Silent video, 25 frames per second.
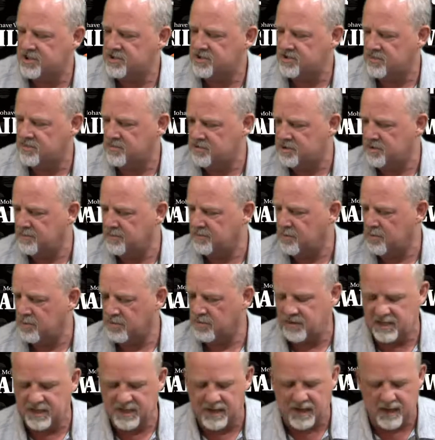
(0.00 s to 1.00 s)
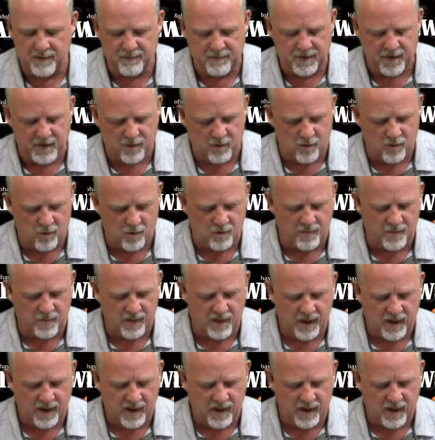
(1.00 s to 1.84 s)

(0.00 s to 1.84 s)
so she pulled the name at home.